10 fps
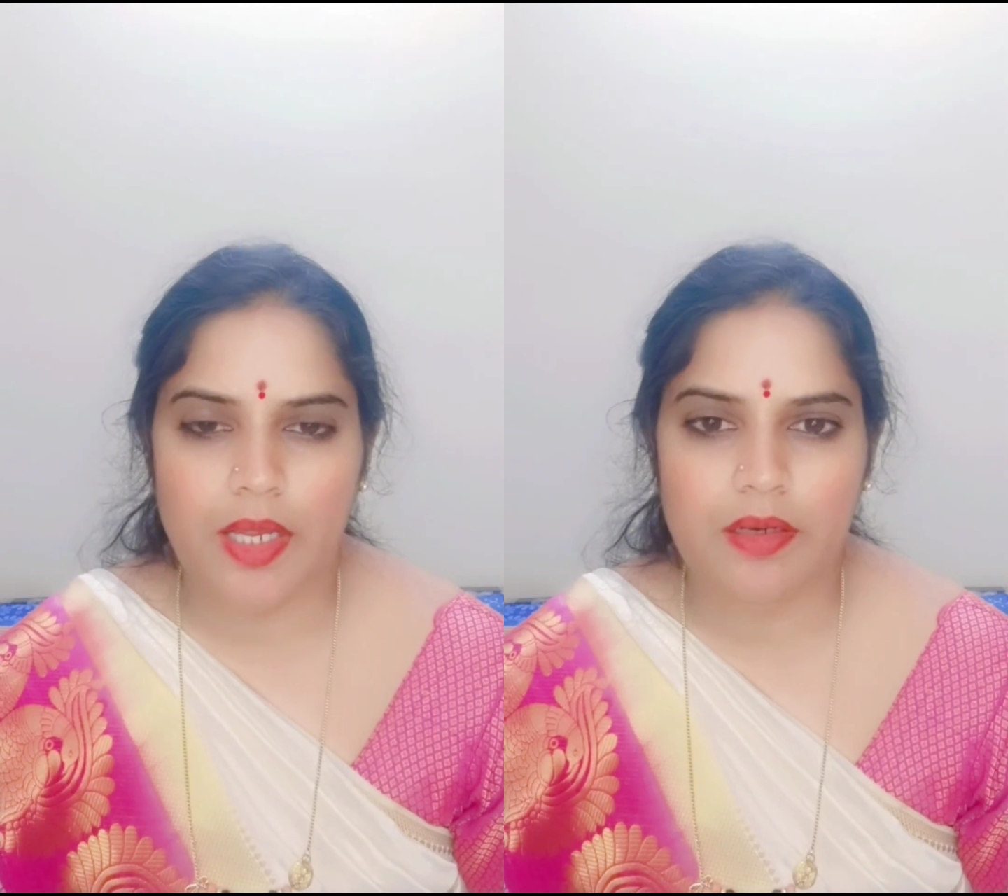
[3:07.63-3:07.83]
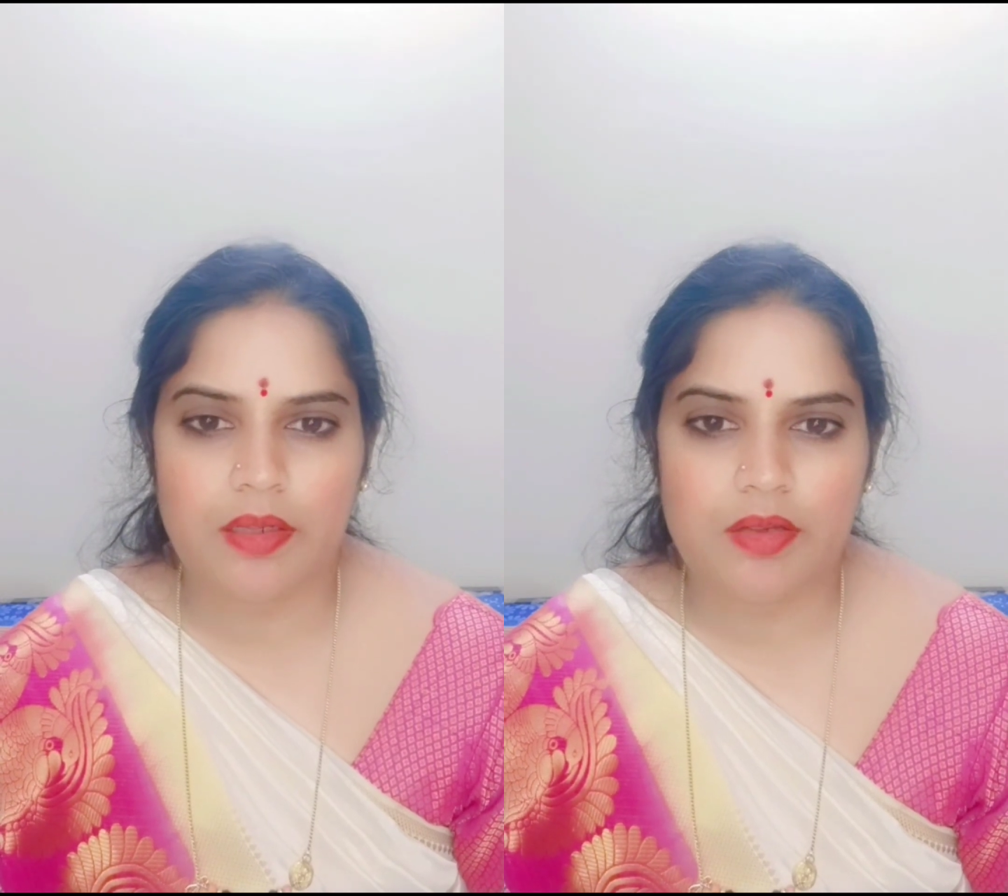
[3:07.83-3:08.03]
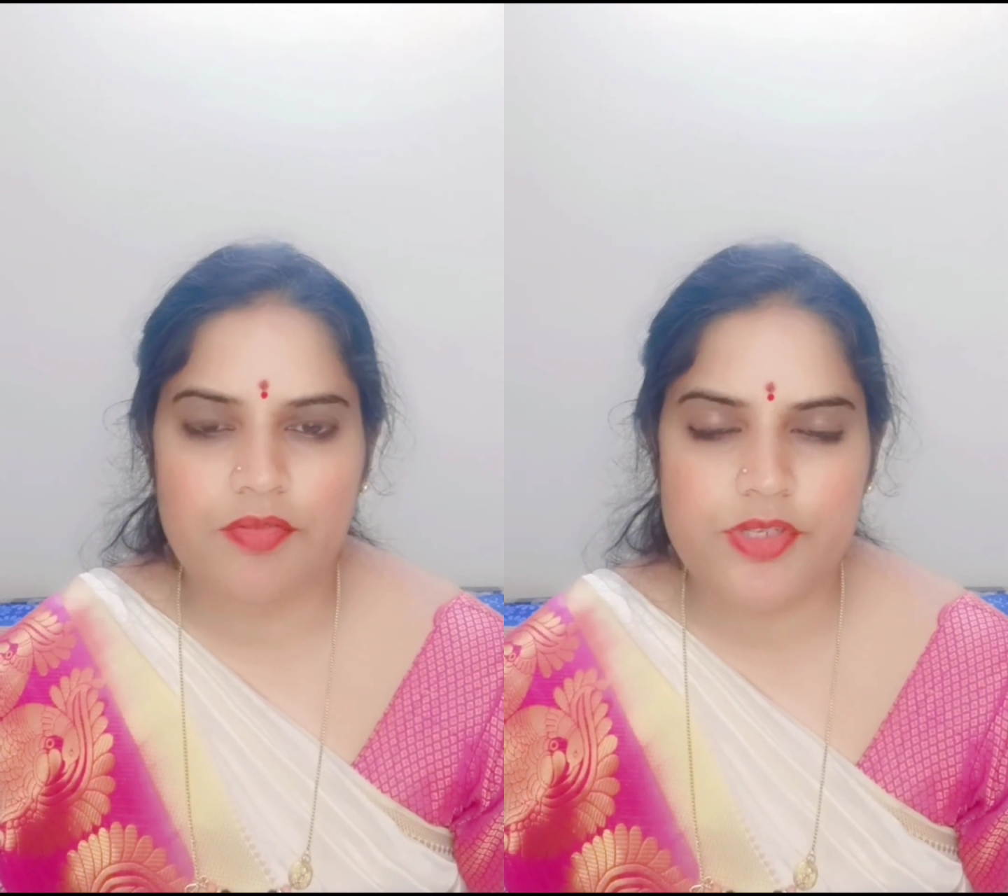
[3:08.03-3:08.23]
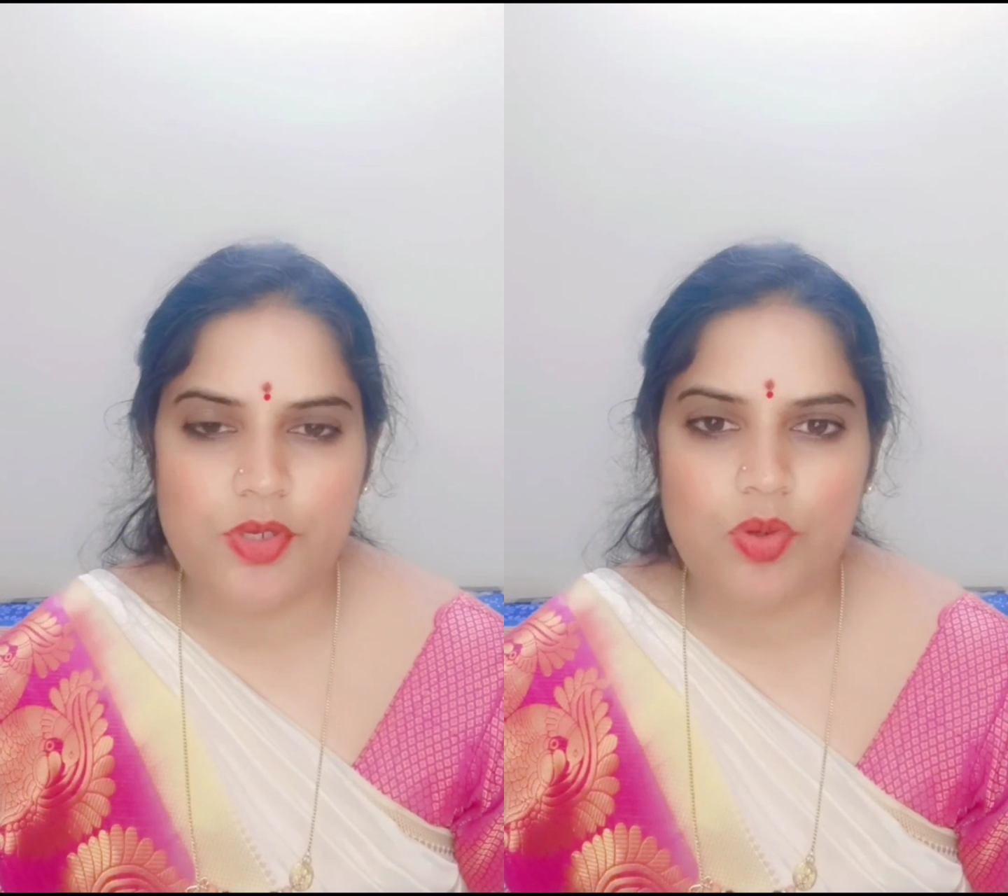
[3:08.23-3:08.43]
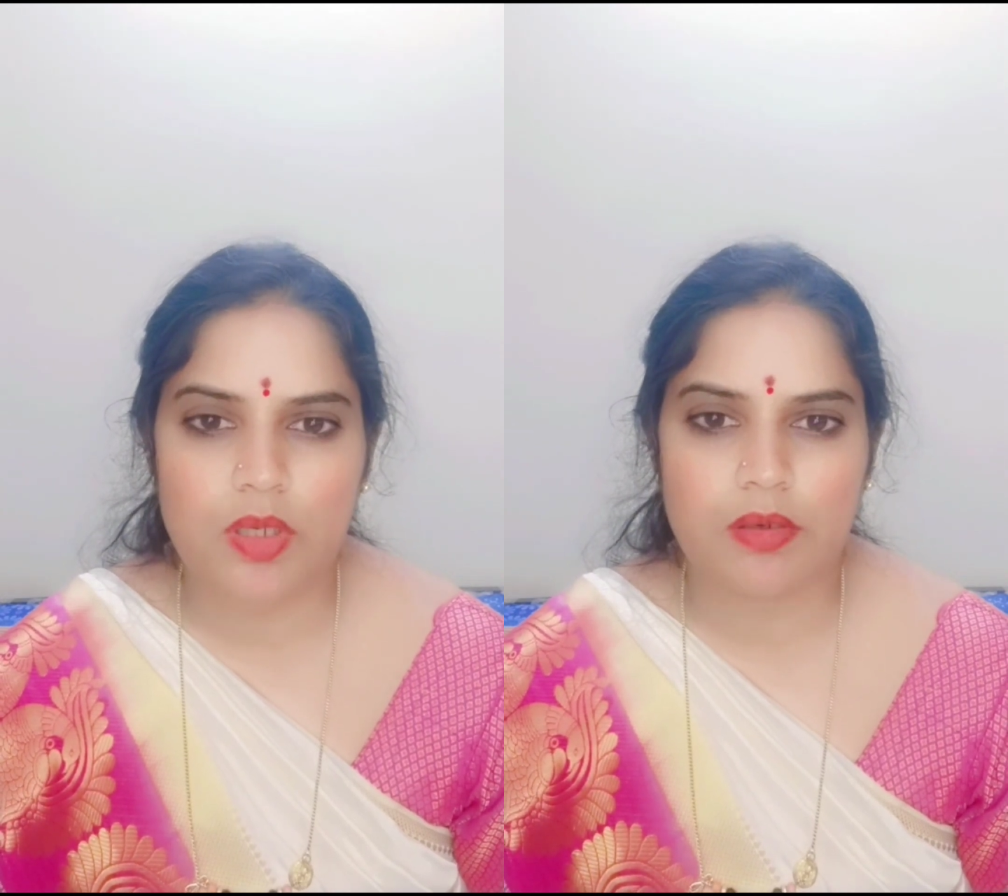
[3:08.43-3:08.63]
and
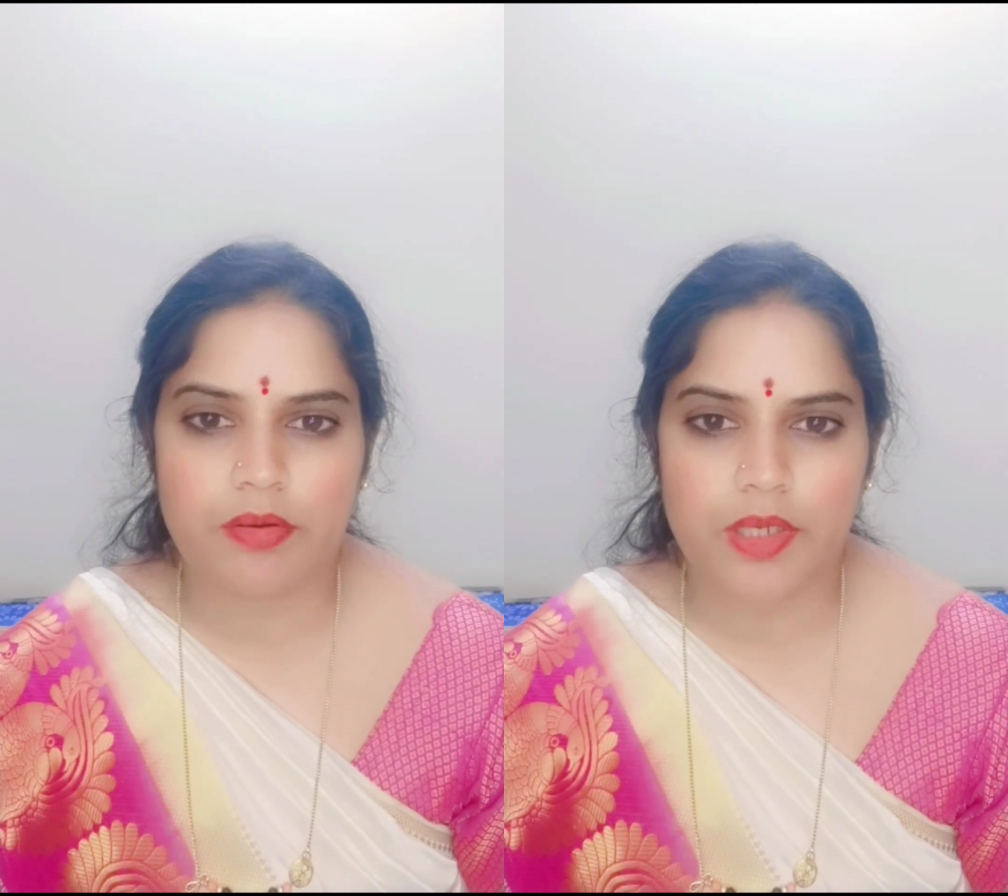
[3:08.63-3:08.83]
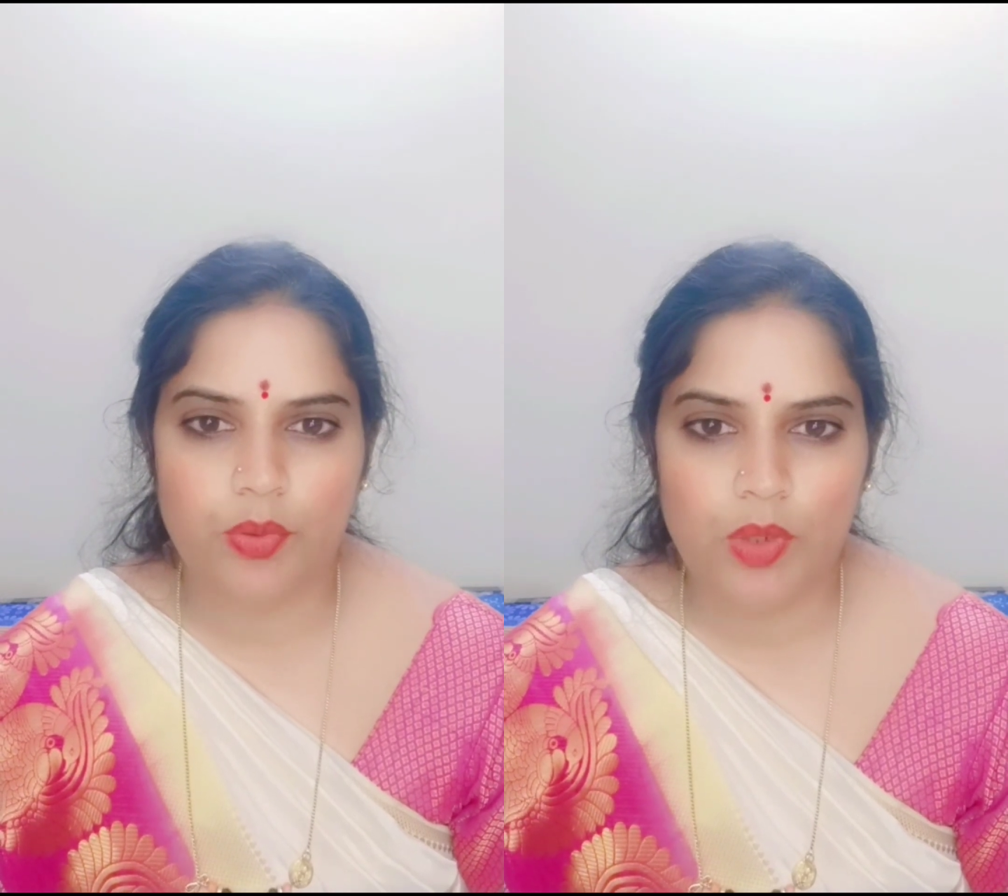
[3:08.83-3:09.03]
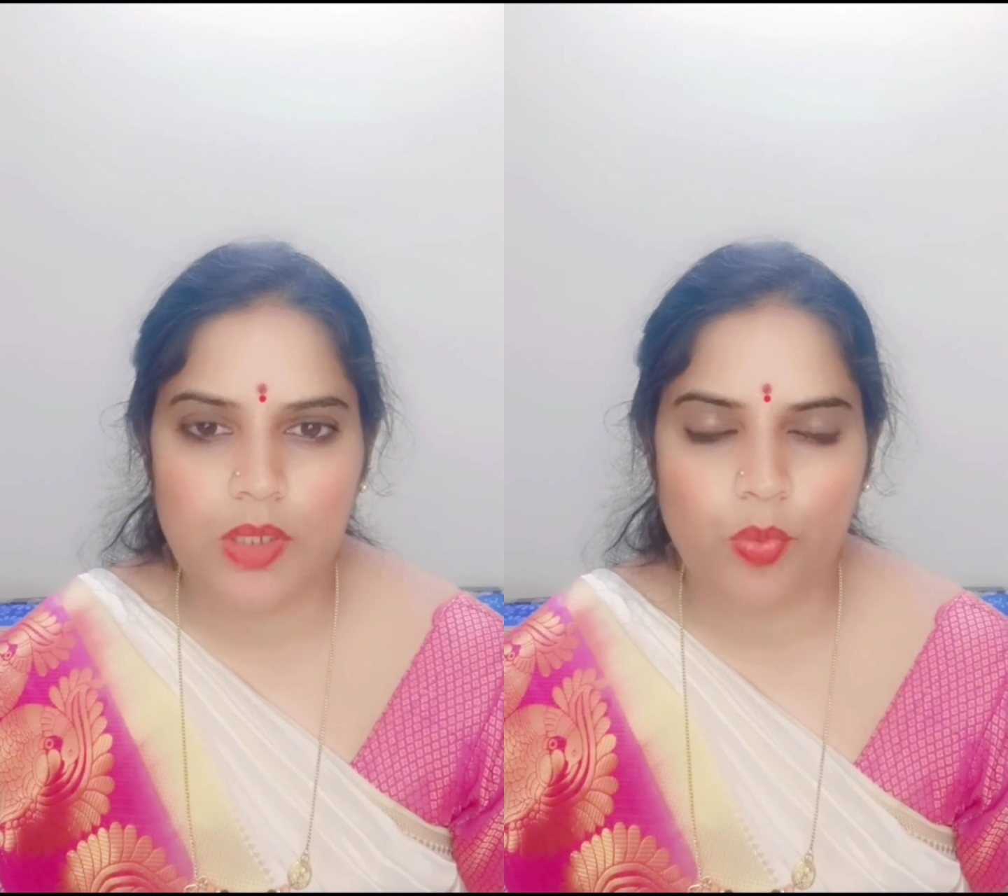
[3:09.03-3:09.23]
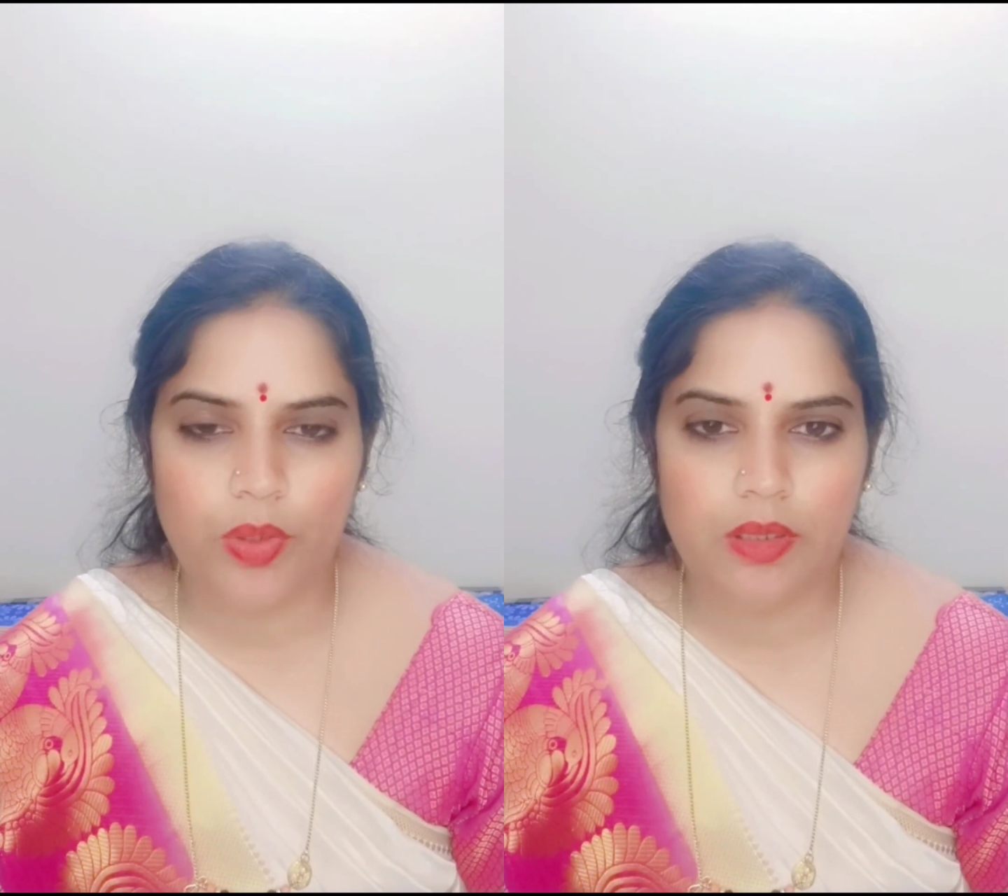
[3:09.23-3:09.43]
gives you a renewal